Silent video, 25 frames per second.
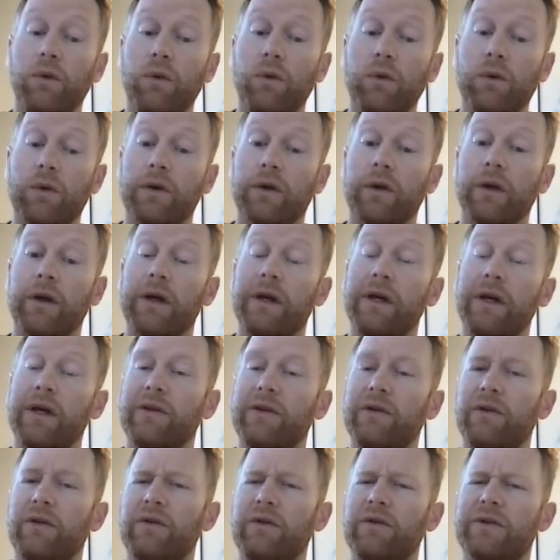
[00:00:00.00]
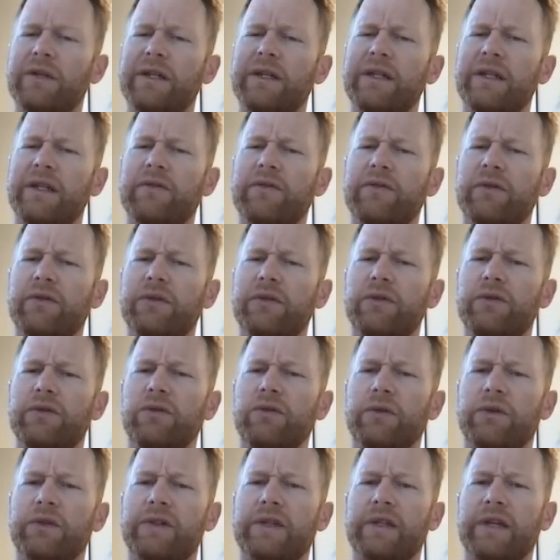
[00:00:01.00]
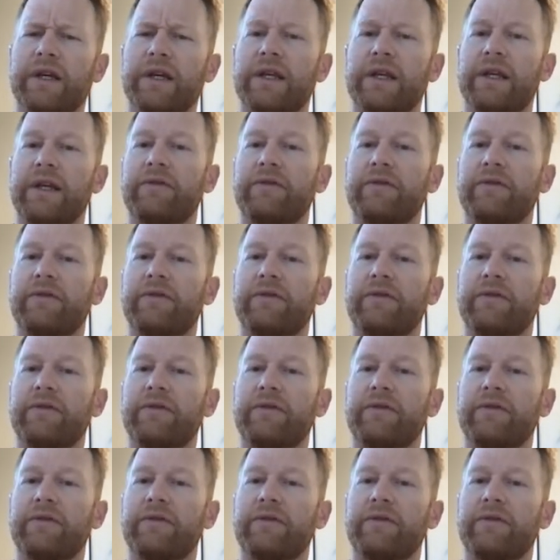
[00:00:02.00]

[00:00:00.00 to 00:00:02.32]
or you're using different tools like